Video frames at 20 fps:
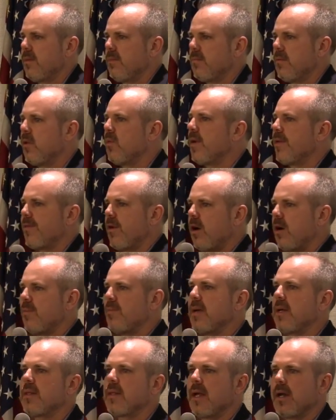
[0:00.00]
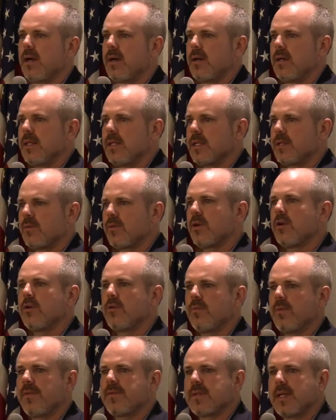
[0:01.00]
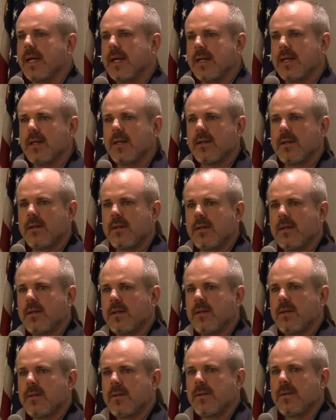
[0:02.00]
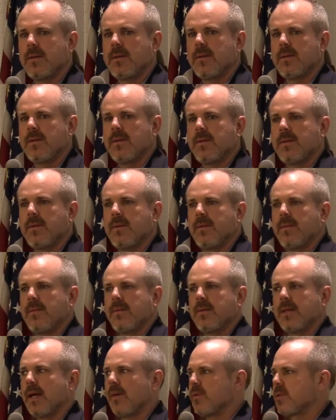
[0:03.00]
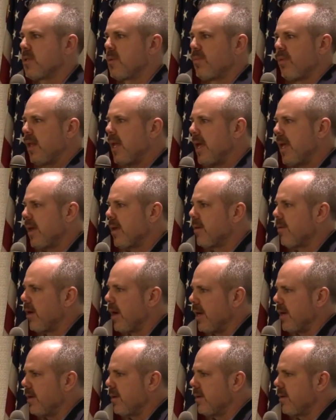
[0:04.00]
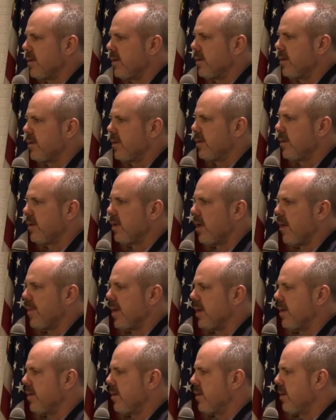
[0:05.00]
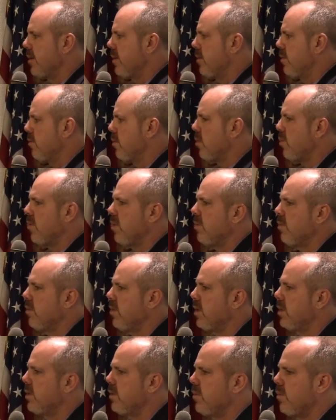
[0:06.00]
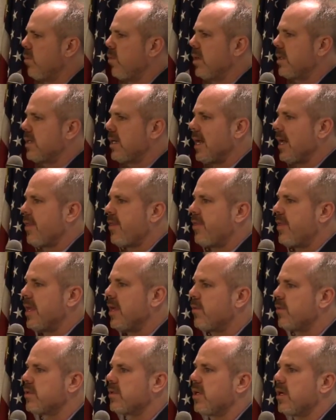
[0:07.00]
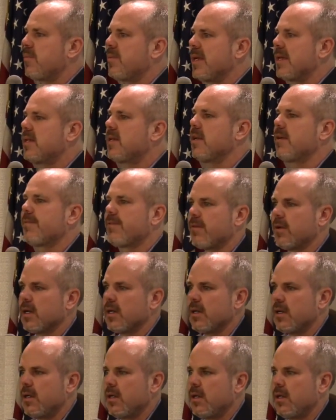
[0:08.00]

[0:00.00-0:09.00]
But we've all been there in this room. We've seen it. That was the plan, right? I mean, what did I think was going to be different?